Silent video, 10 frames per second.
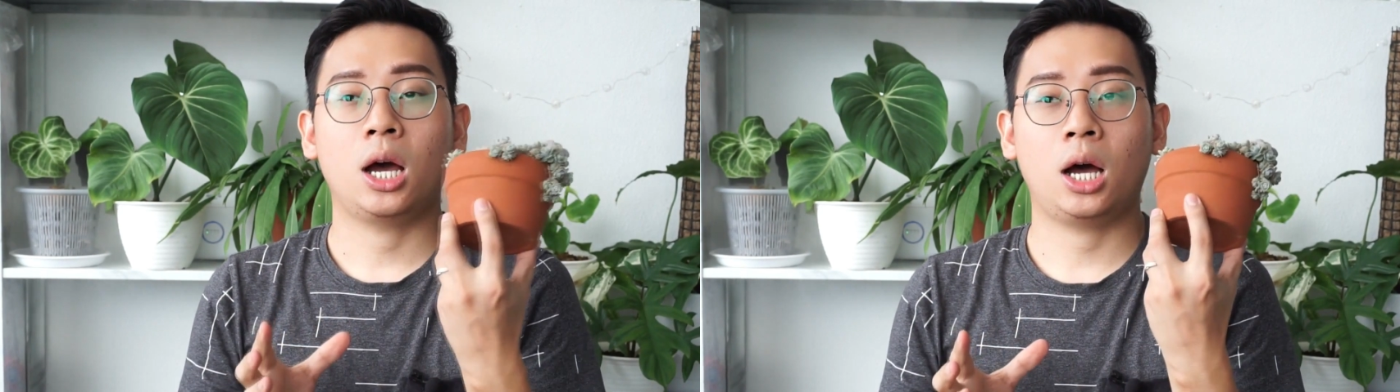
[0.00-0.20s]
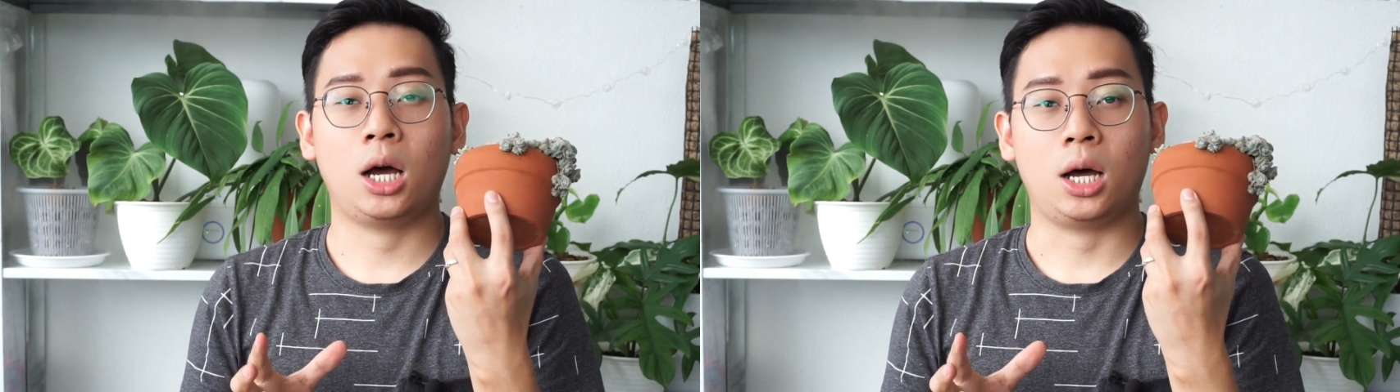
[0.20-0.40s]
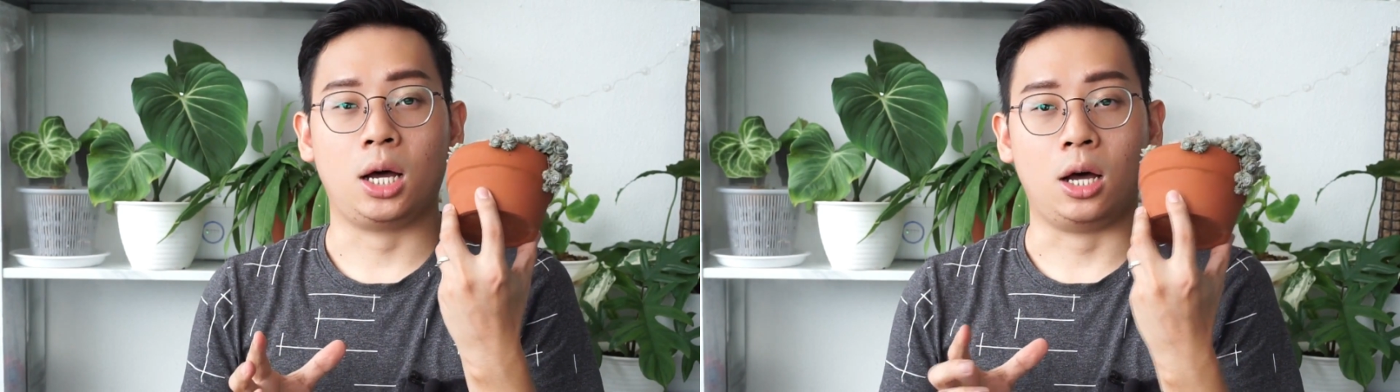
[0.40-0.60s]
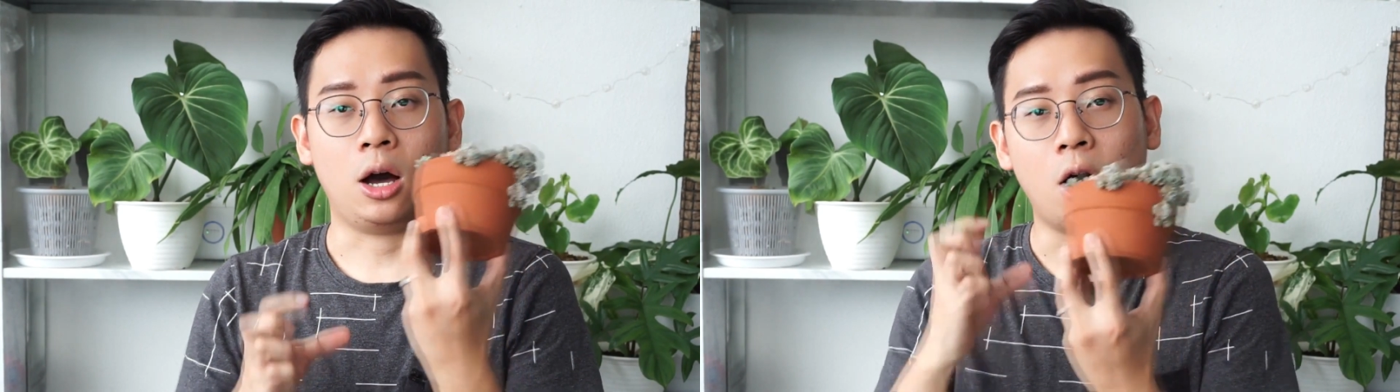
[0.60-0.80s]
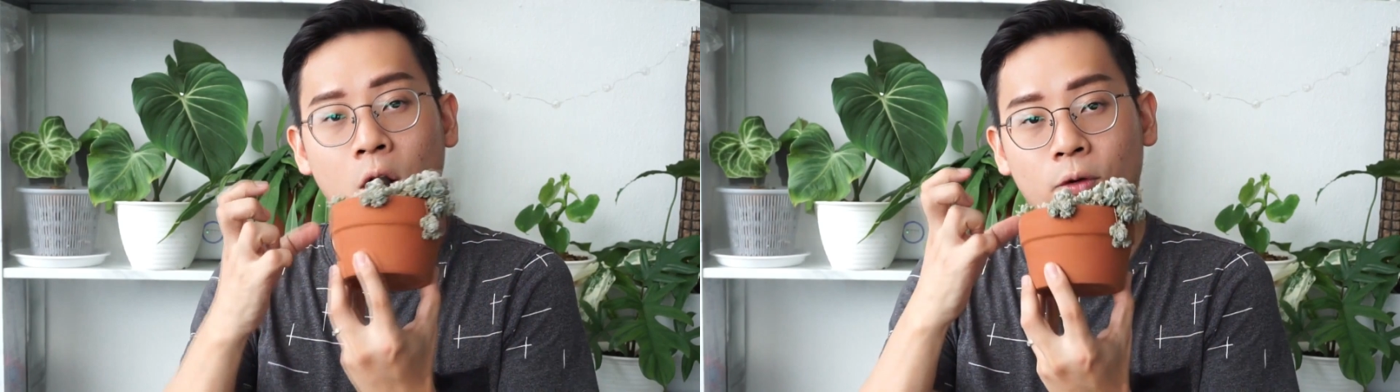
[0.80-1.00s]

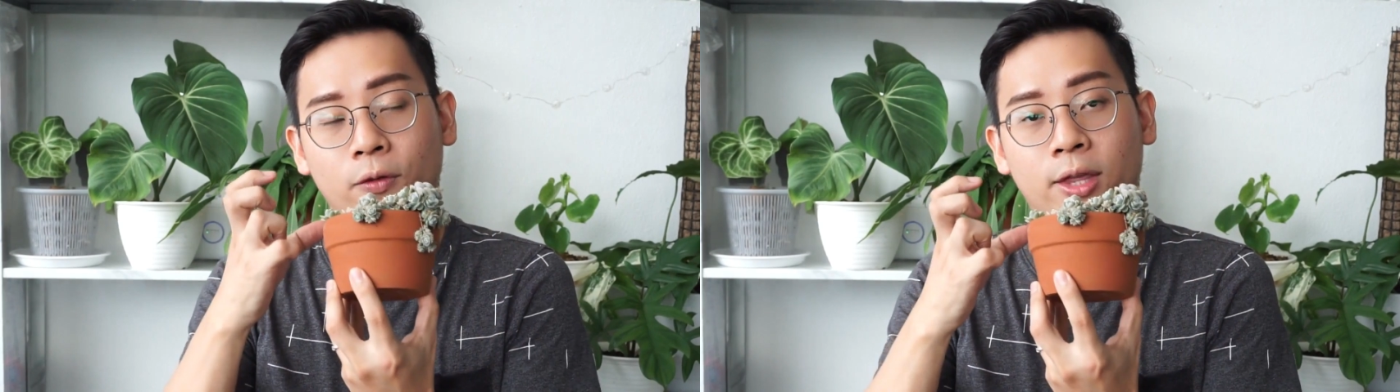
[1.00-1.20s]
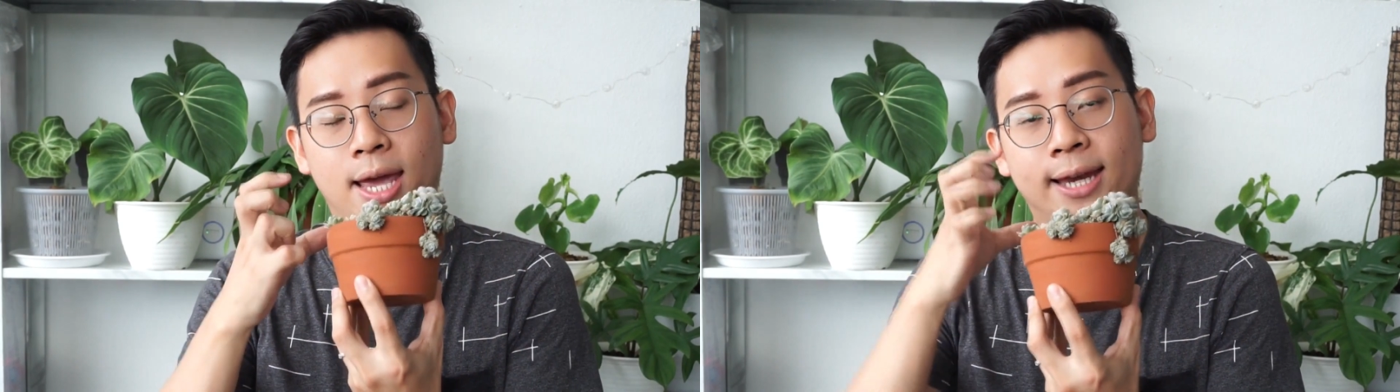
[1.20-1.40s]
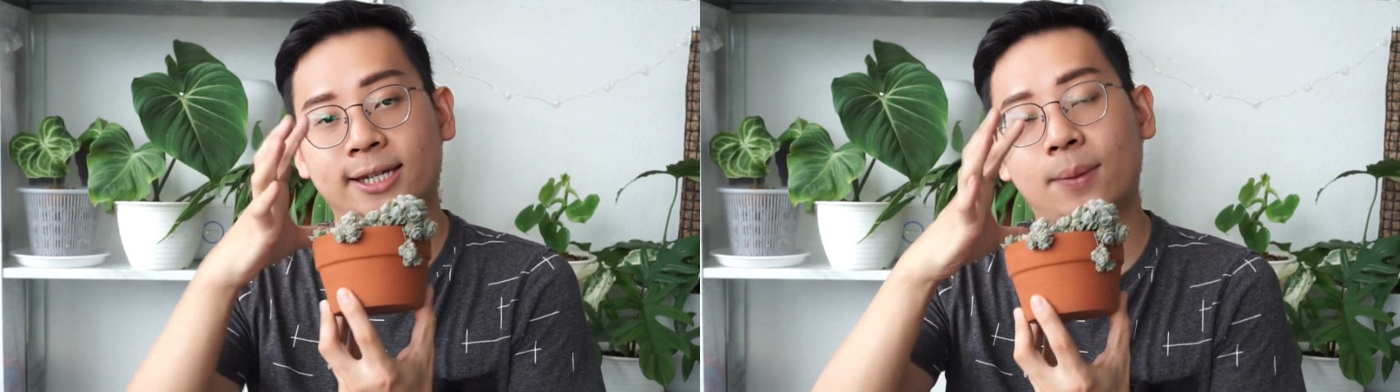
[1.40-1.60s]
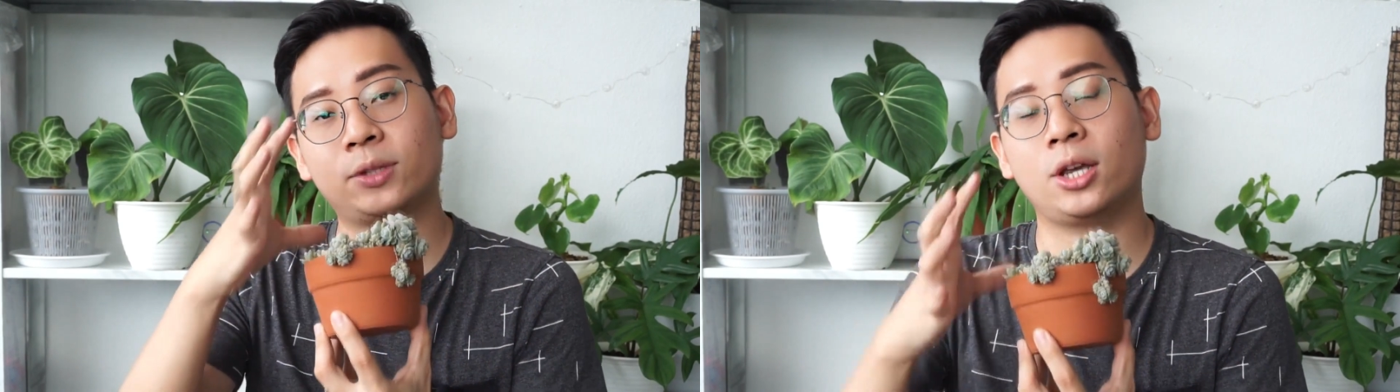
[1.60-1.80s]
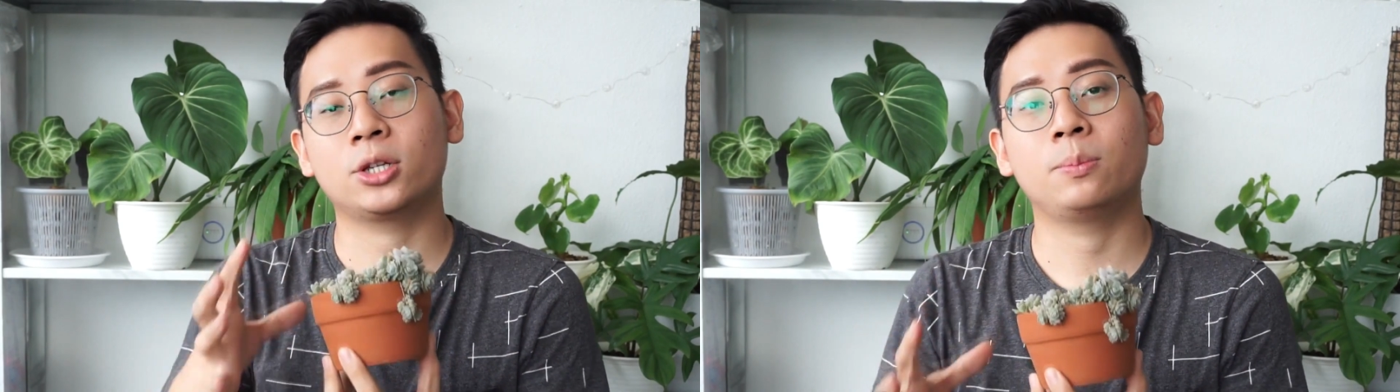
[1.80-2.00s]
of the
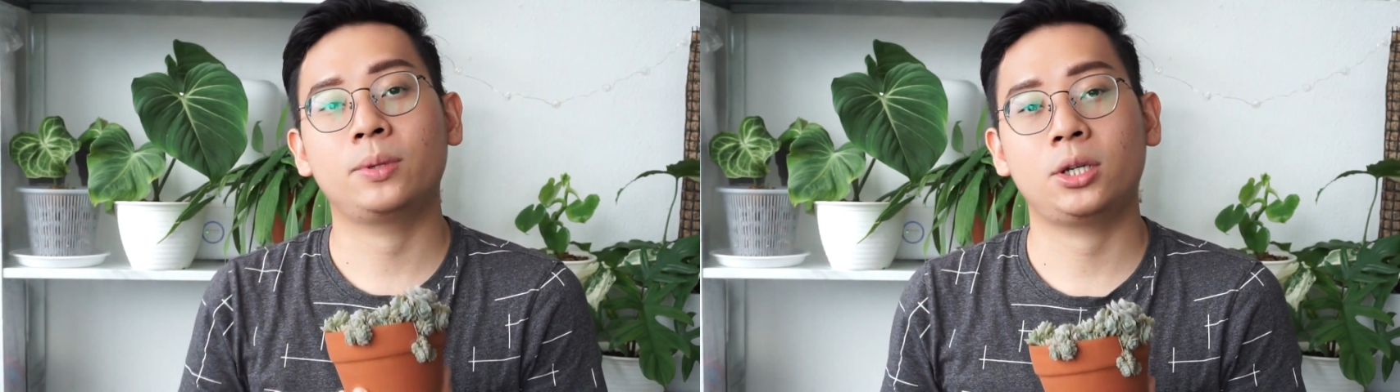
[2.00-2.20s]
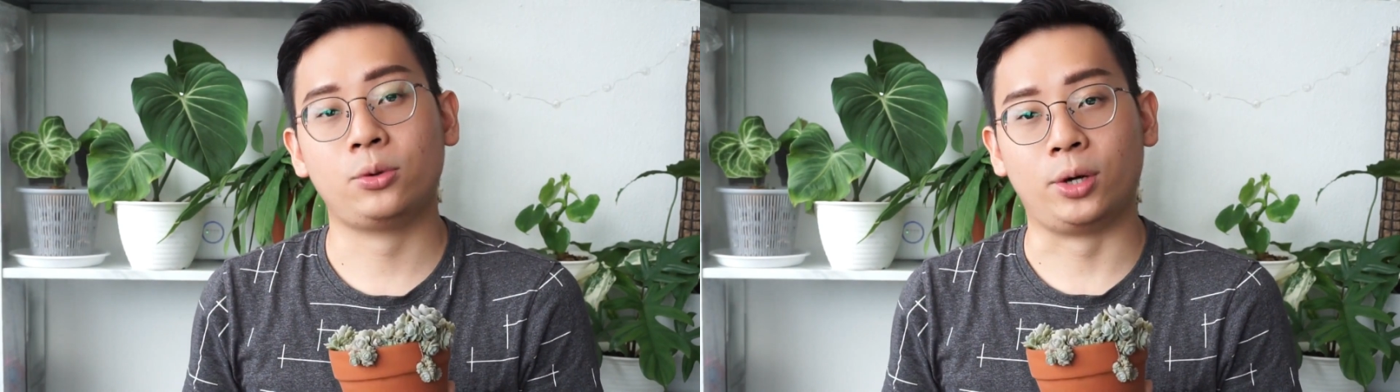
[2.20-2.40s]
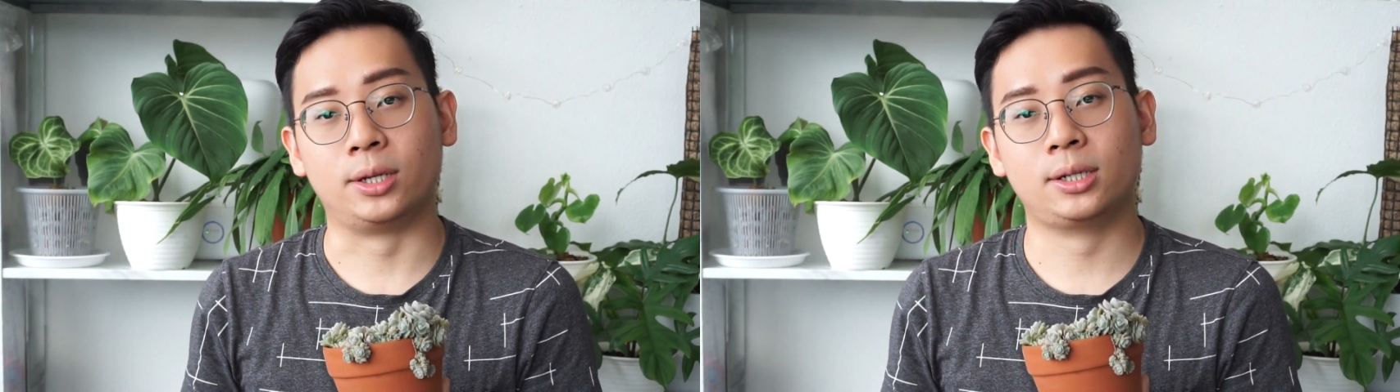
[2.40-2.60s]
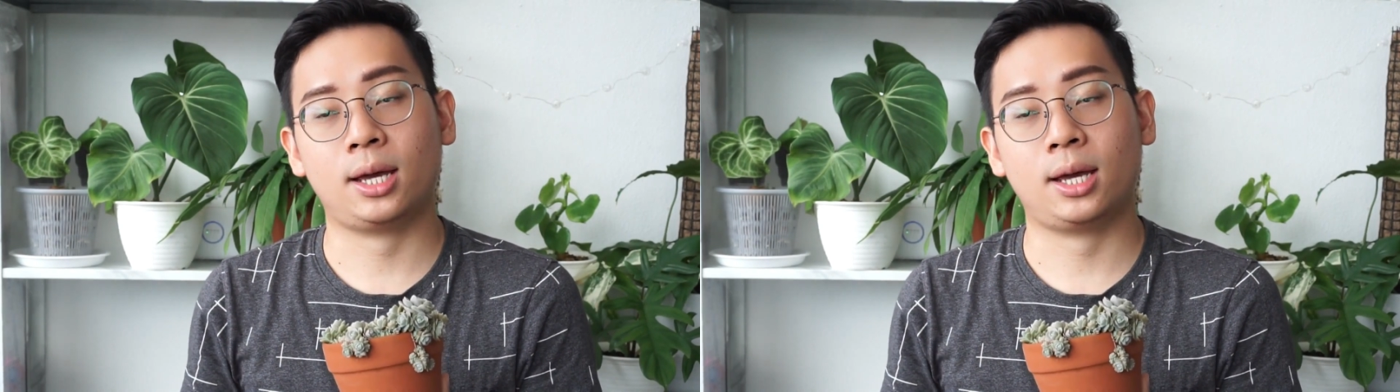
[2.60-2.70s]
adaptation period.